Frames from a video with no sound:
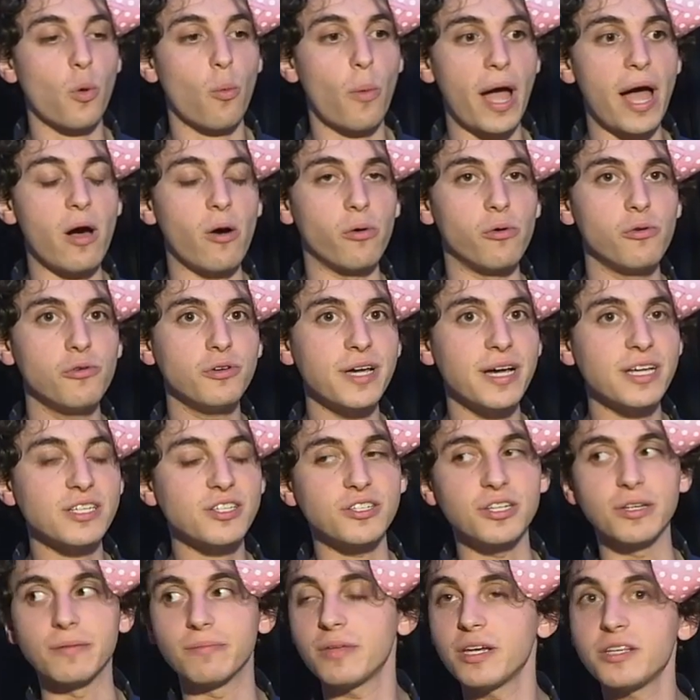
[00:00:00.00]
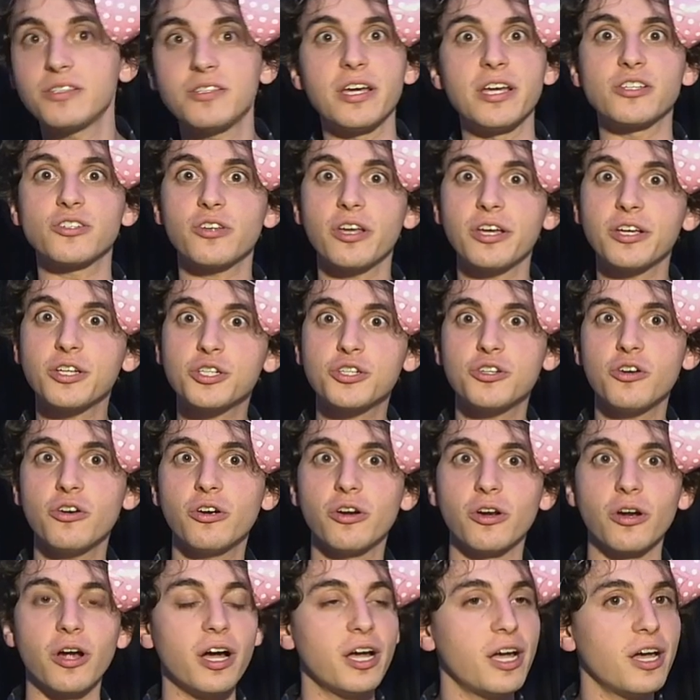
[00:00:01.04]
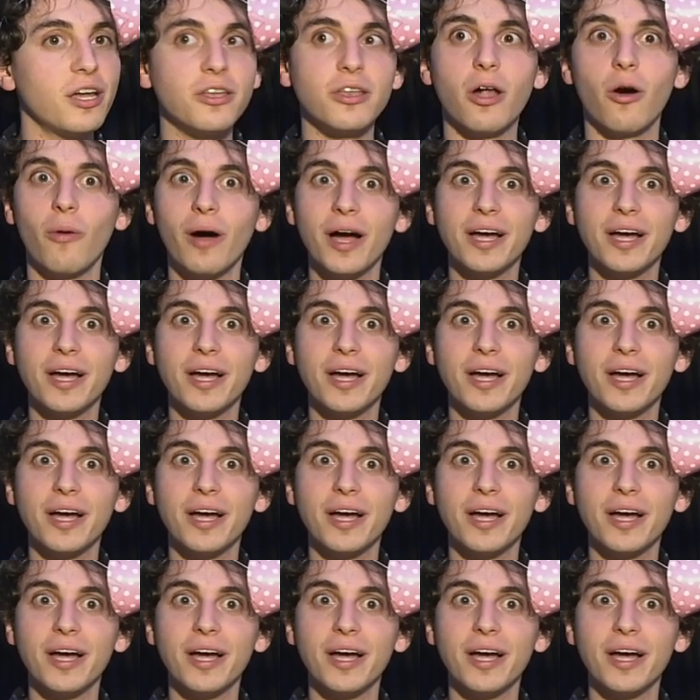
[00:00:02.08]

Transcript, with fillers: Wow, who guessed it? They taste like sugar. I had no